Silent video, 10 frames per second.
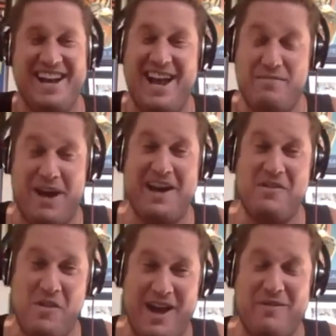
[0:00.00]
And and by
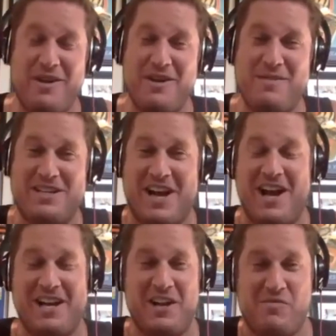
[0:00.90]
the way, we're going to be
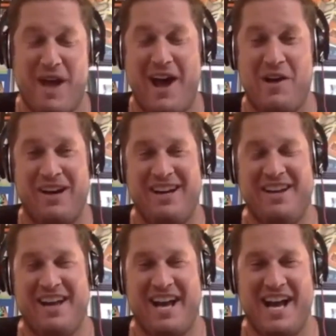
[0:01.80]
talking about
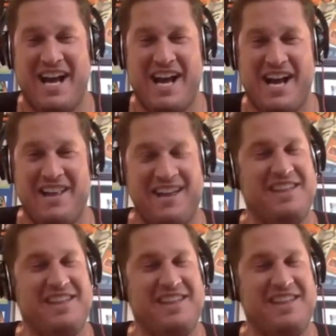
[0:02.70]
uh, that.